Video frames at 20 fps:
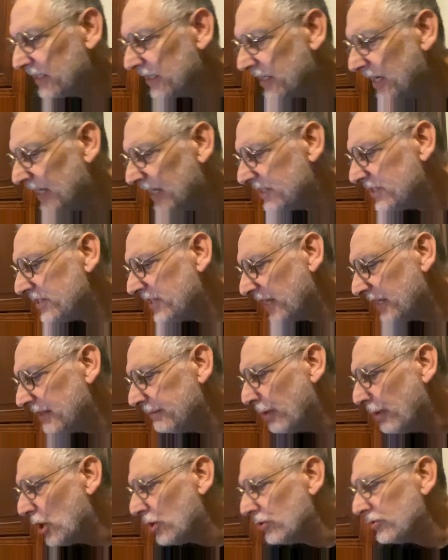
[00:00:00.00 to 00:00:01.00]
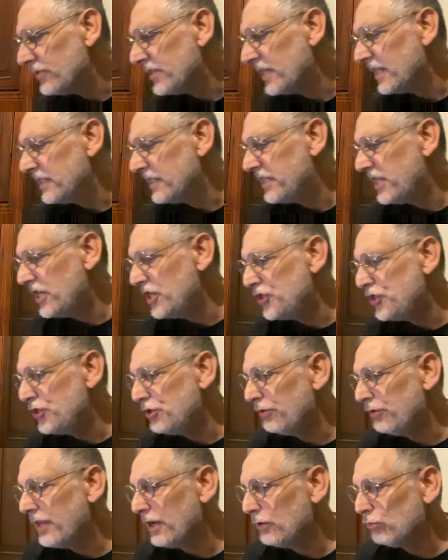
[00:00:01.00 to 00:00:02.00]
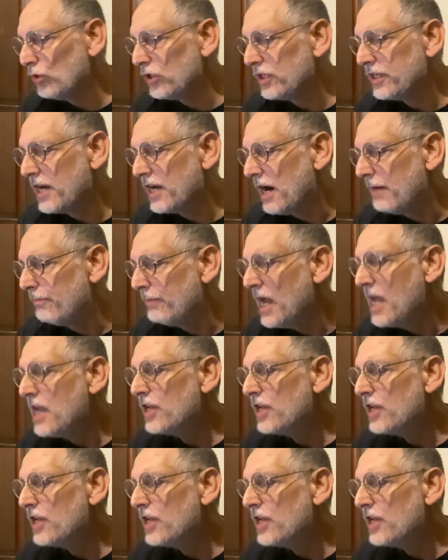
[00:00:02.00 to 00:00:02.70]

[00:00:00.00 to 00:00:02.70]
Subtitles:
guts and bones and tissue that would come